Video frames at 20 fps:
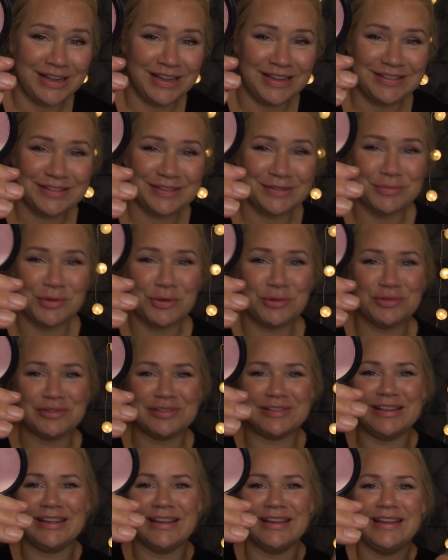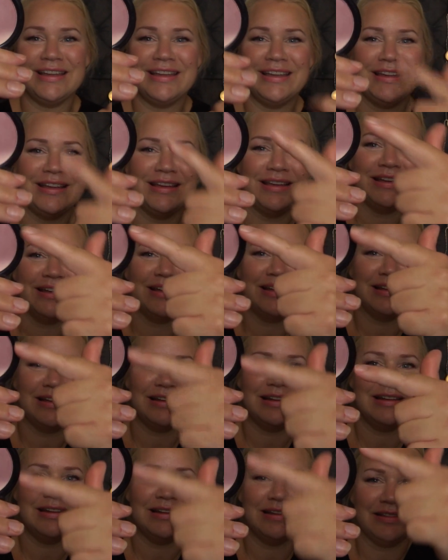it's mostly
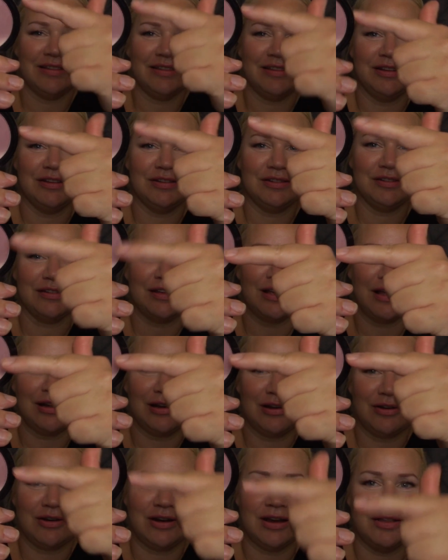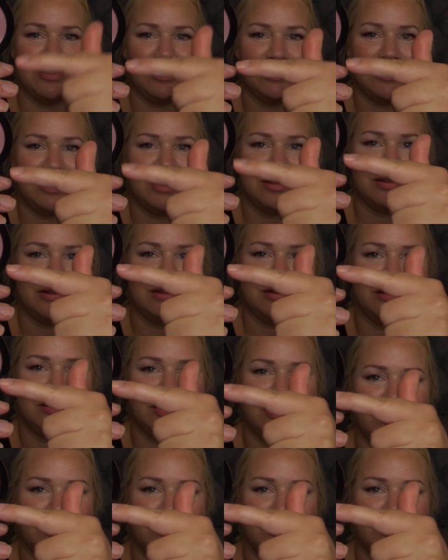this color and then there